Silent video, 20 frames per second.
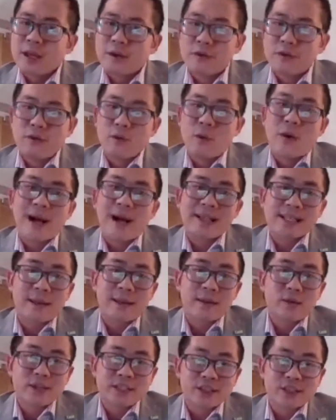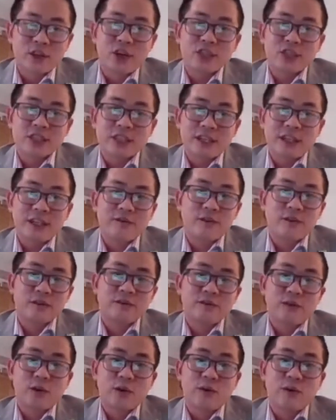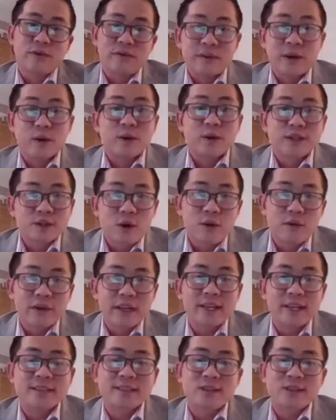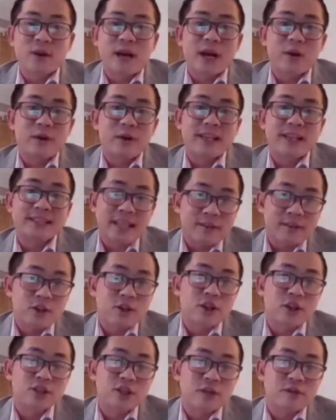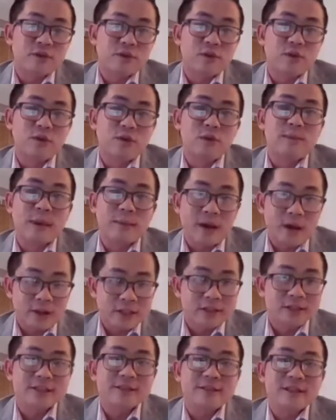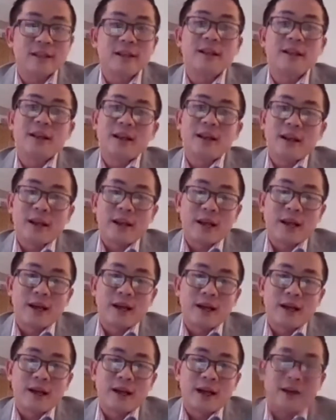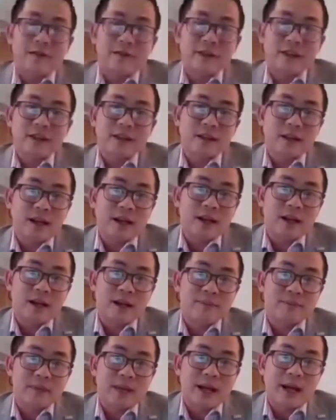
for Alzheimer research, even though there was COVID. So I raised 700 for my marathon. I think that,